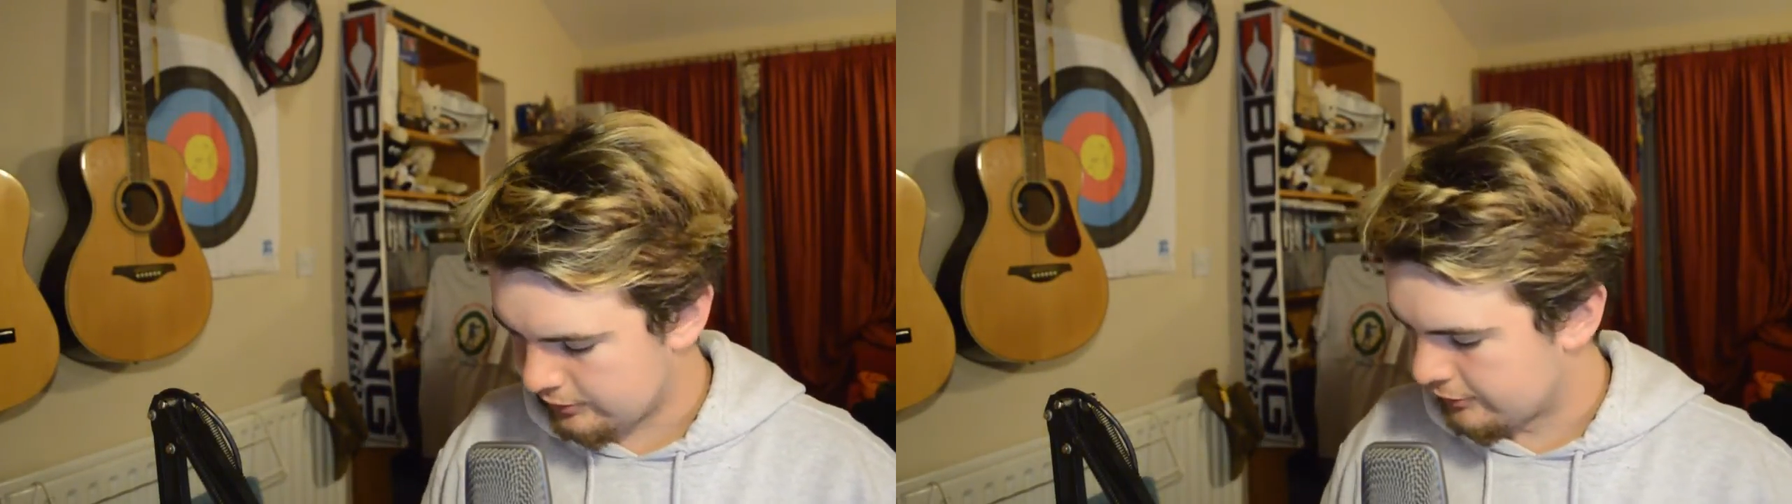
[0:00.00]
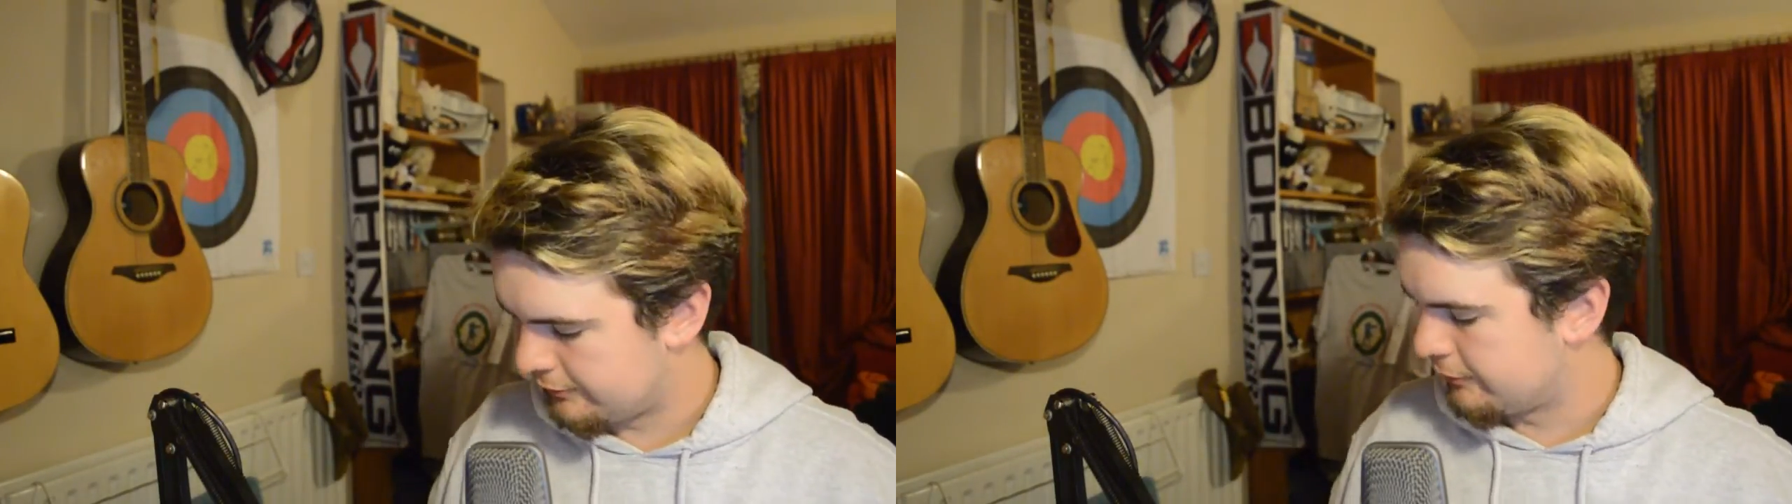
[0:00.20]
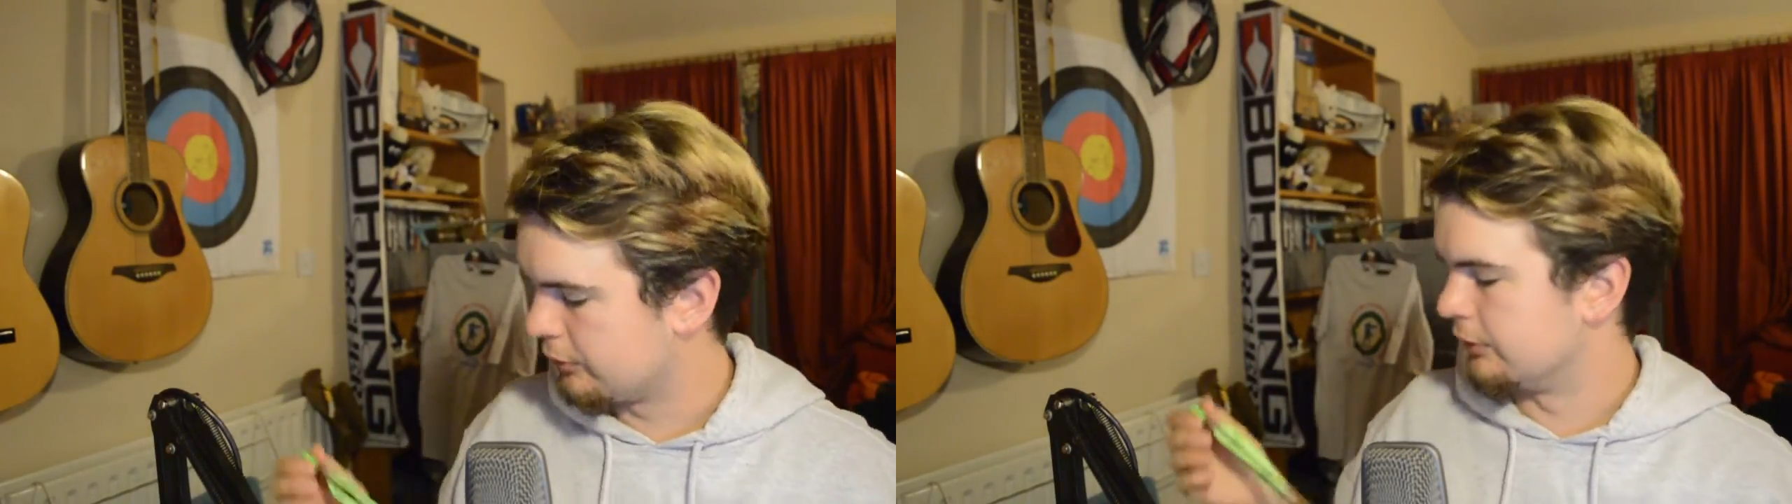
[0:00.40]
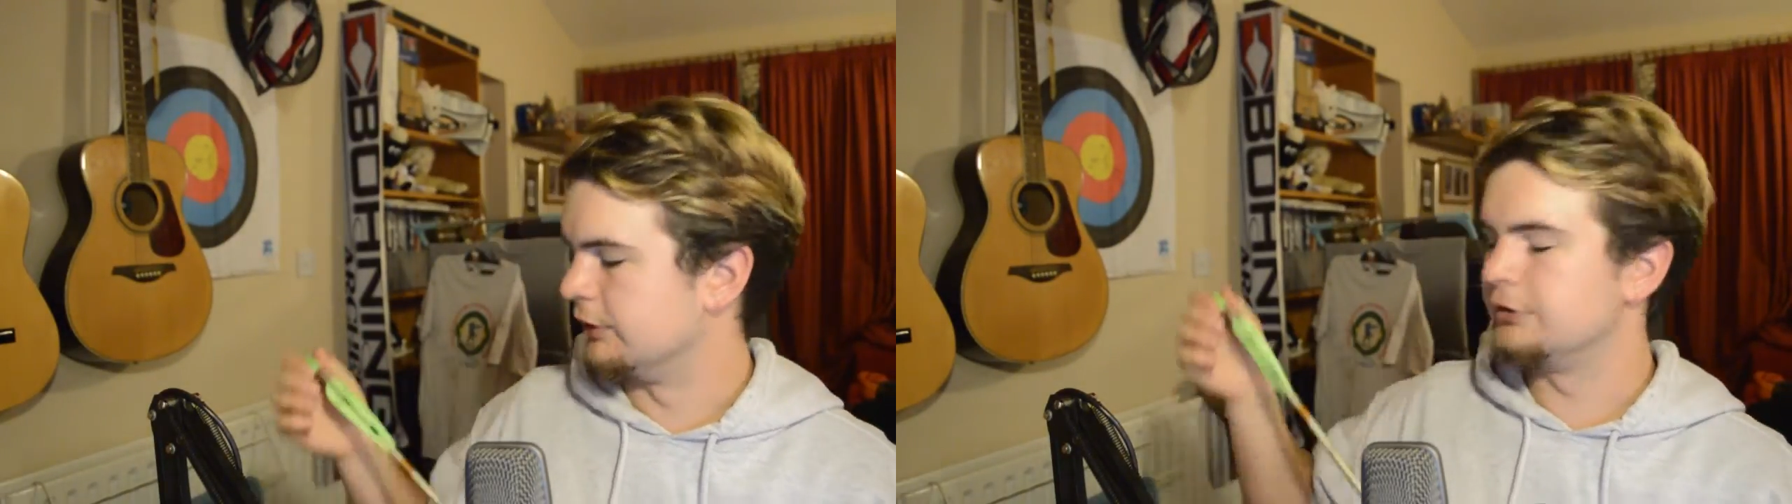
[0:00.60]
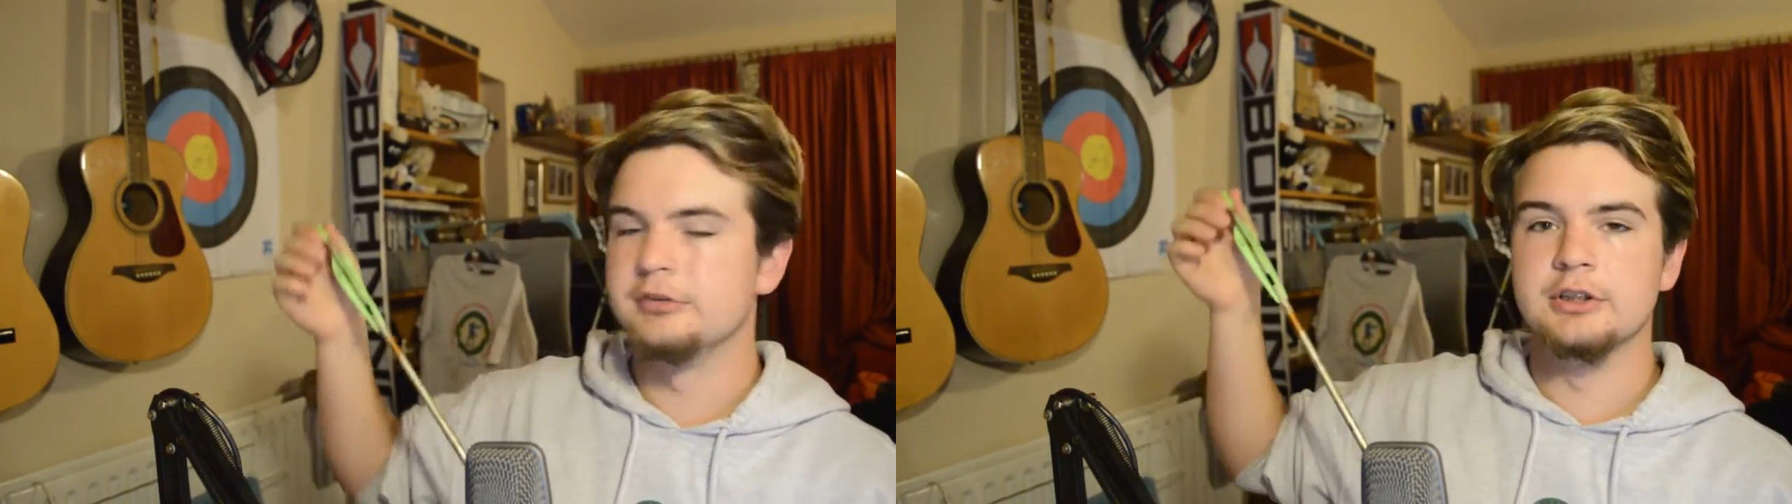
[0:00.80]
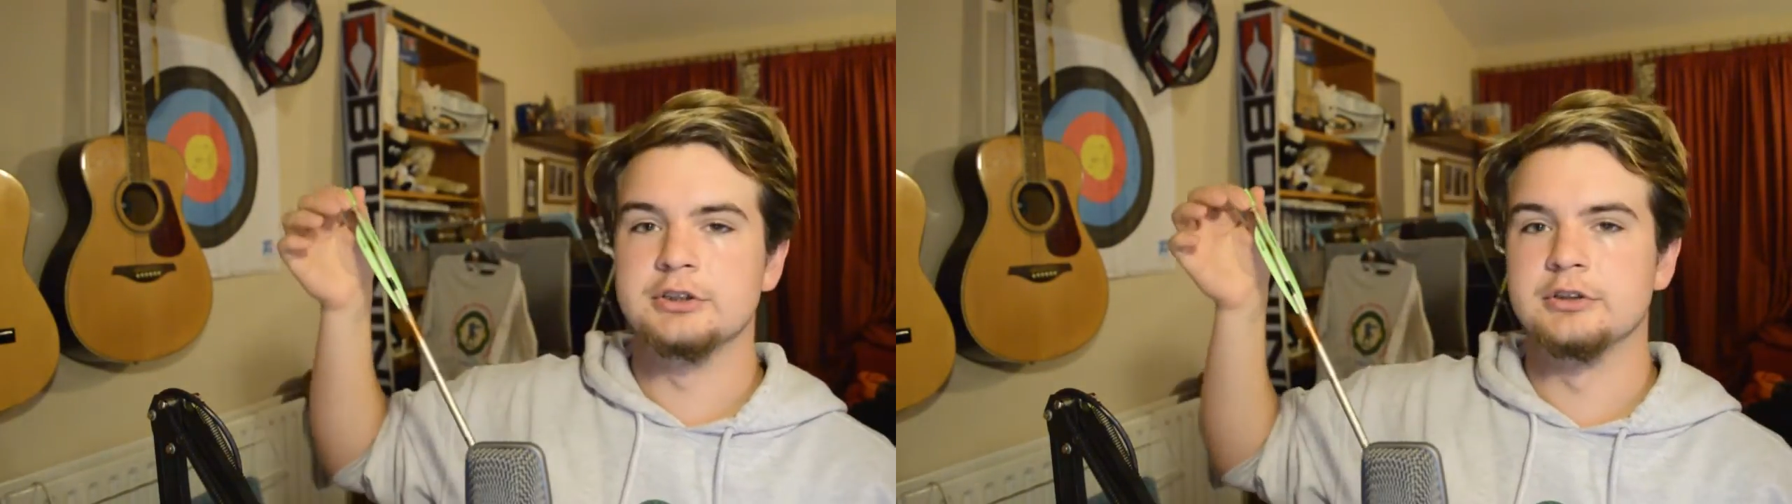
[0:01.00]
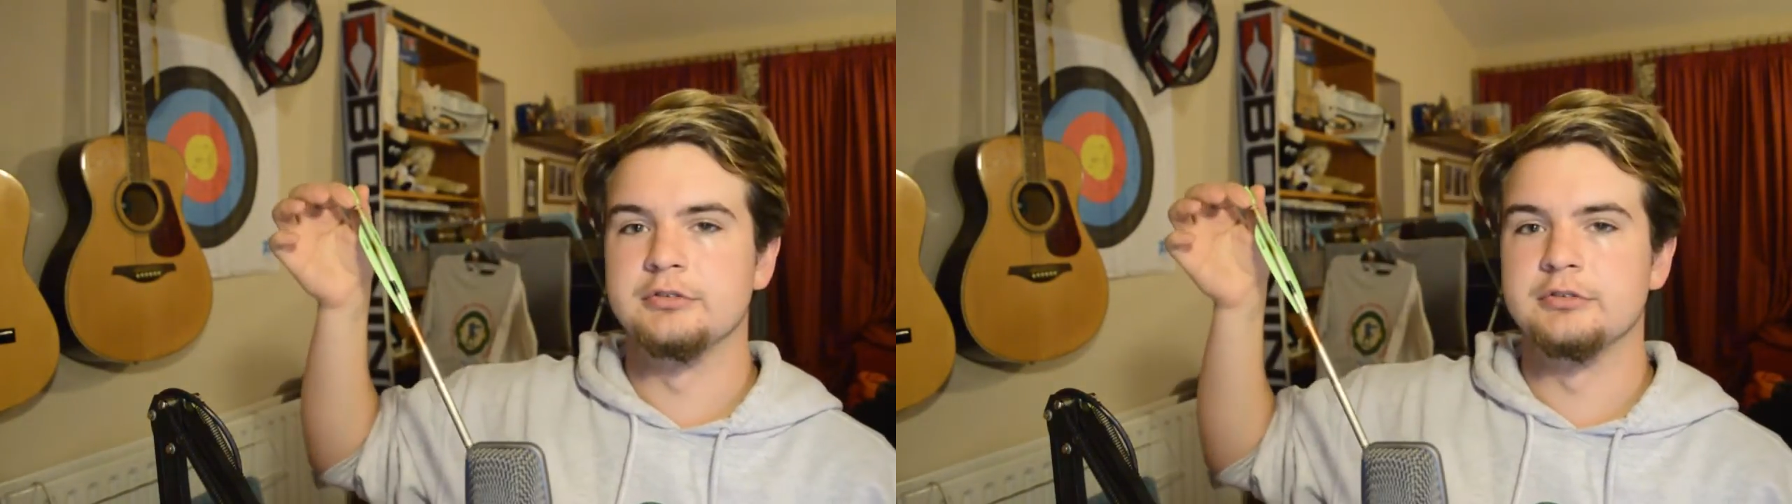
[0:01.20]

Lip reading: 4-inch version